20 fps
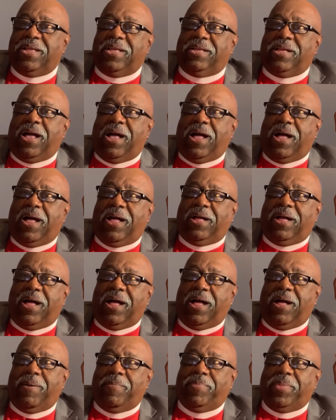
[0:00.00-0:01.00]

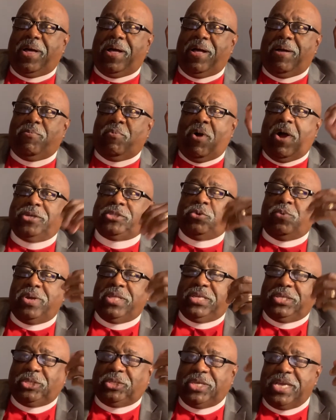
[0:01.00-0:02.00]
wash away
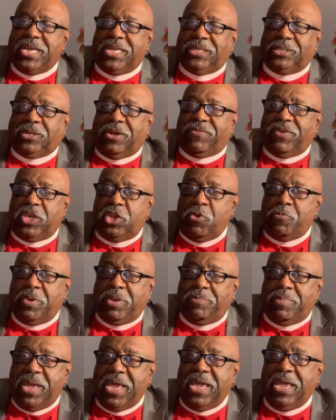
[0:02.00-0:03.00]
the sins of a
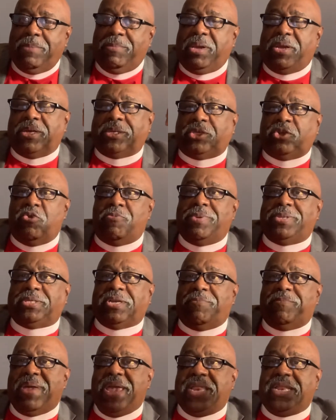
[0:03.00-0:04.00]
human being because humans
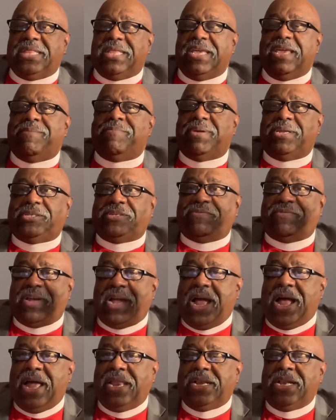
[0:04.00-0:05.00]
are made in the image of
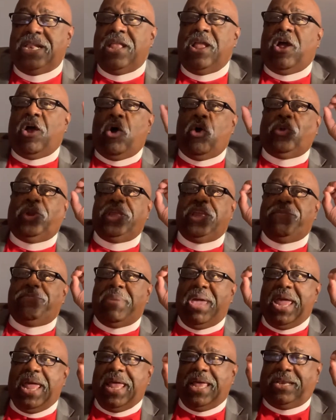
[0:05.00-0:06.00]
God. Only a
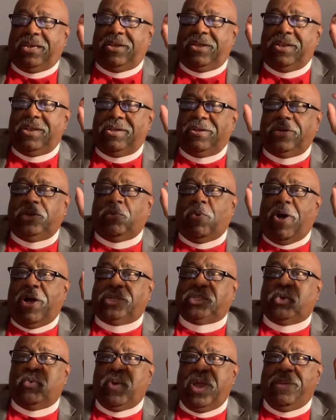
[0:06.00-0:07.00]
man could
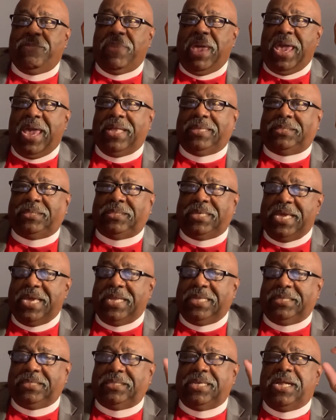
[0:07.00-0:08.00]
wash away man's
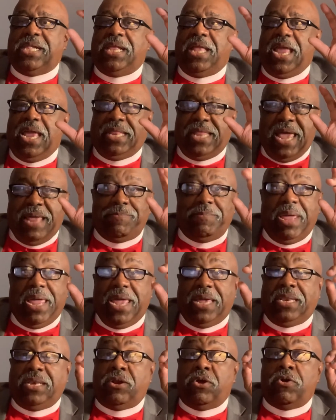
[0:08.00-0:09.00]
sins. And that
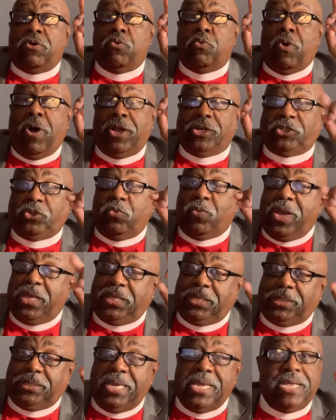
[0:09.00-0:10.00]
man who washed away
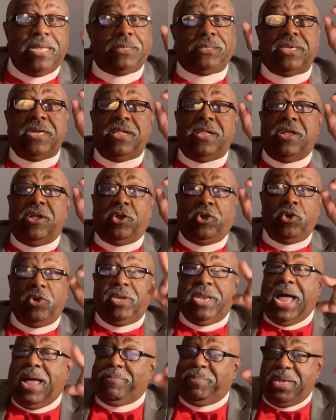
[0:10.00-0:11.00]
the sins could
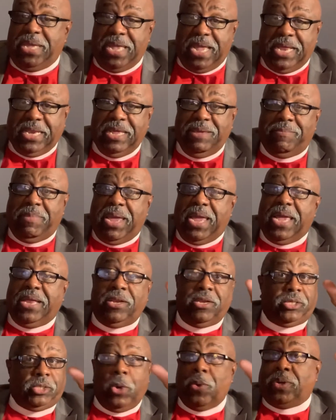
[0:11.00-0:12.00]
not be any man.
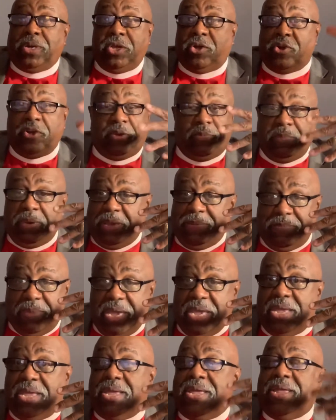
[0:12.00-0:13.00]
It certainly couldn't be me,